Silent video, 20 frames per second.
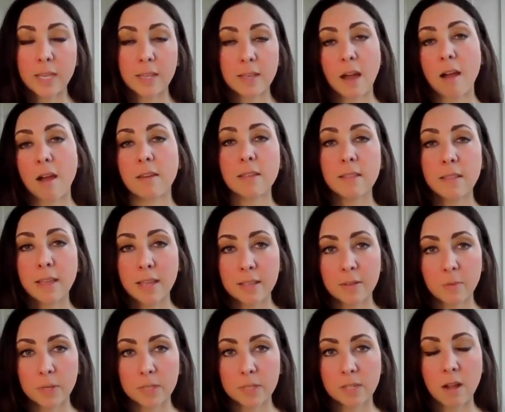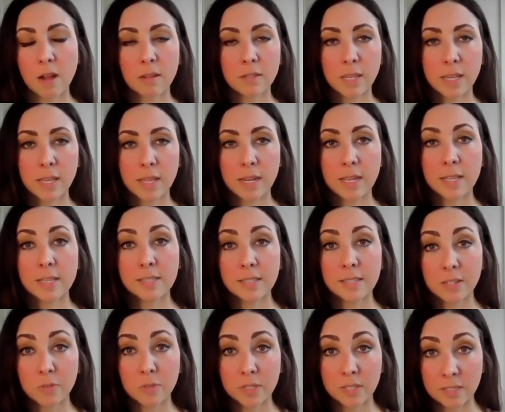We can calculate what's called an
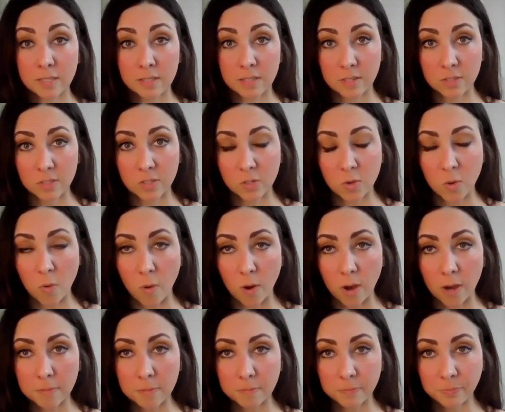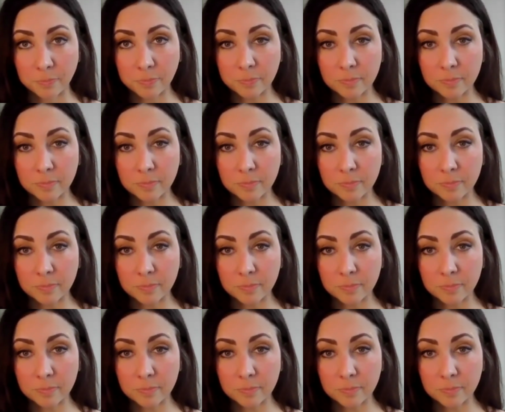insulin resistance score.